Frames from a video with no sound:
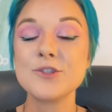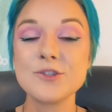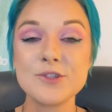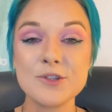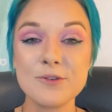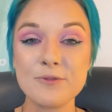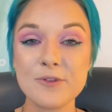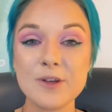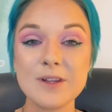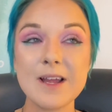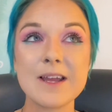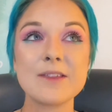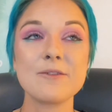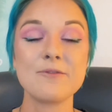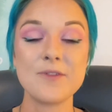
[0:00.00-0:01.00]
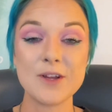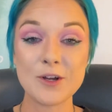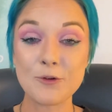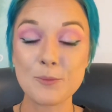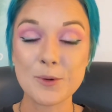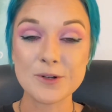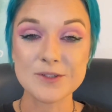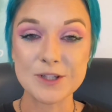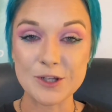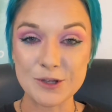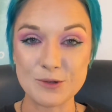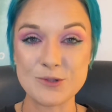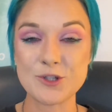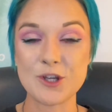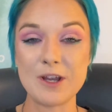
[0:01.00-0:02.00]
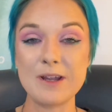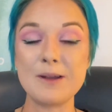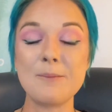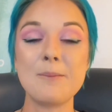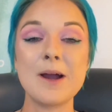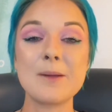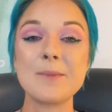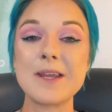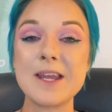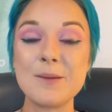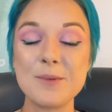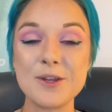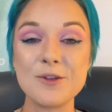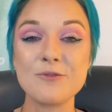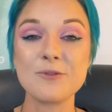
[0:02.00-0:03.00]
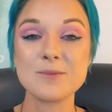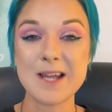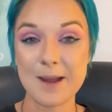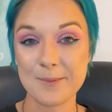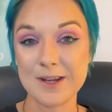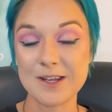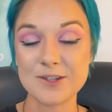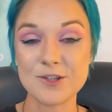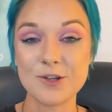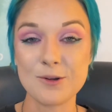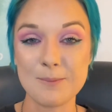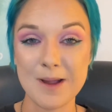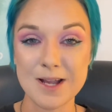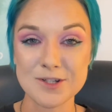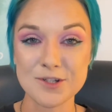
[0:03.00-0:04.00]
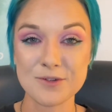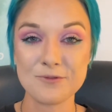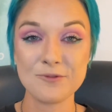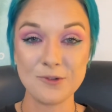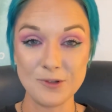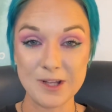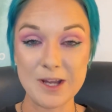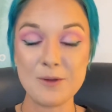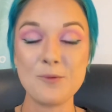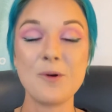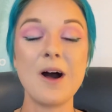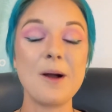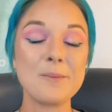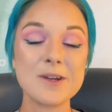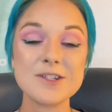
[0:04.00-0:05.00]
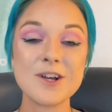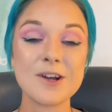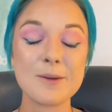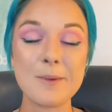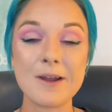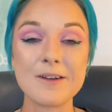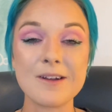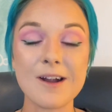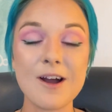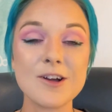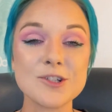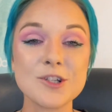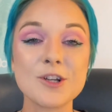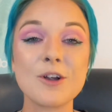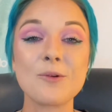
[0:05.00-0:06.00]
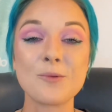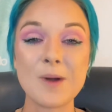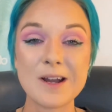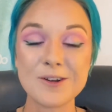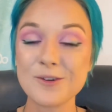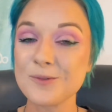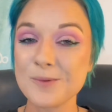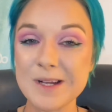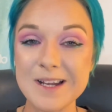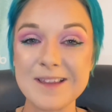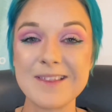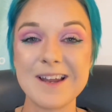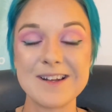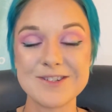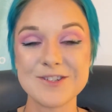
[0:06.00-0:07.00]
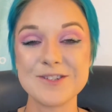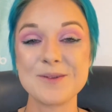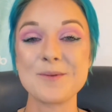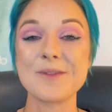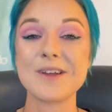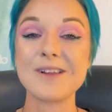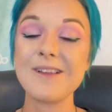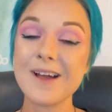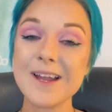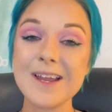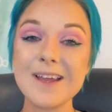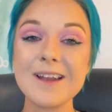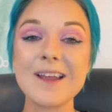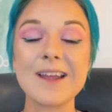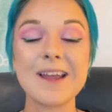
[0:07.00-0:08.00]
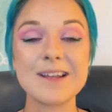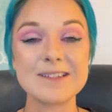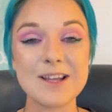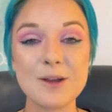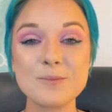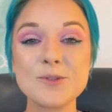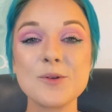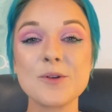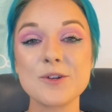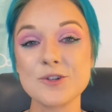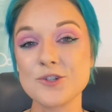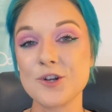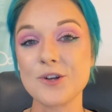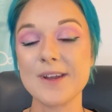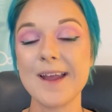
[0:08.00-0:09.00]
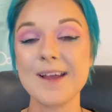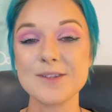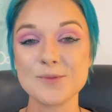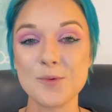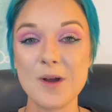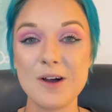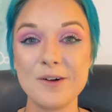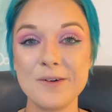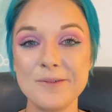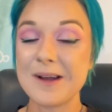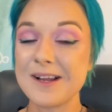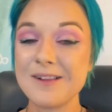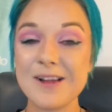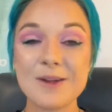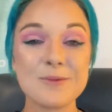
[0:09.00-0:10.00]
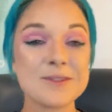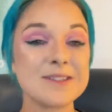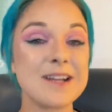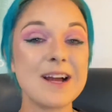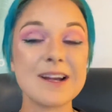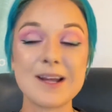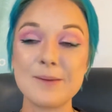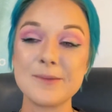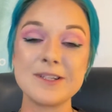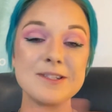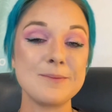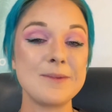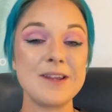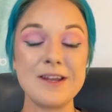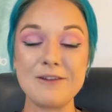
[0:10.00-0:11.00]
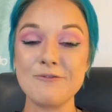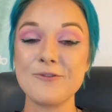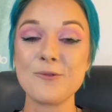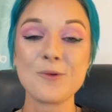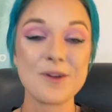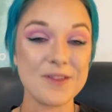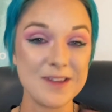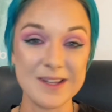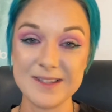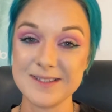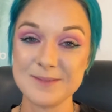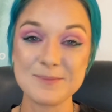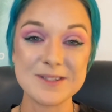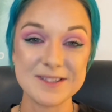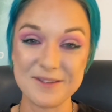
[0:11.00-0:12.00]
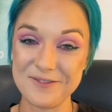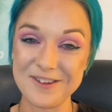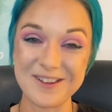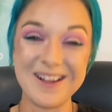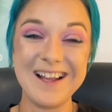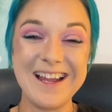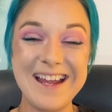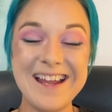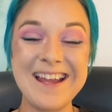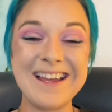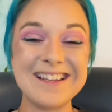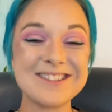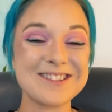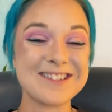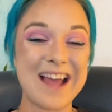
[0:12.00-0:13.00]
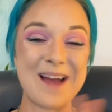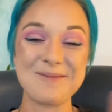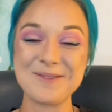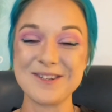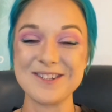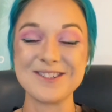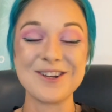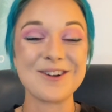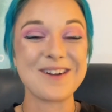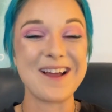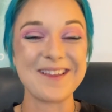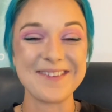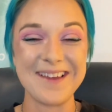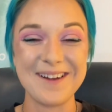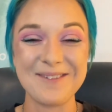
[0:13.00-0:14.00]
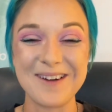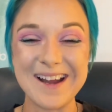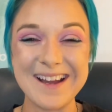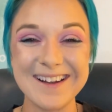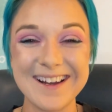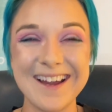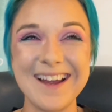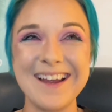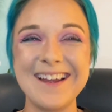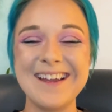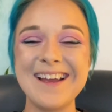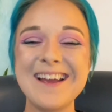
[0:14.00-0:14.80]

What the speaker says: Do you feel like the fear of persecution might be keeping you from tapping into your magic fully? Well, I'm going to talk about an Akashic record reading that I just did with a client in case it helps you on your journey as well. The client was not coming to me for this specifically. It just happened to turn out that way, okay?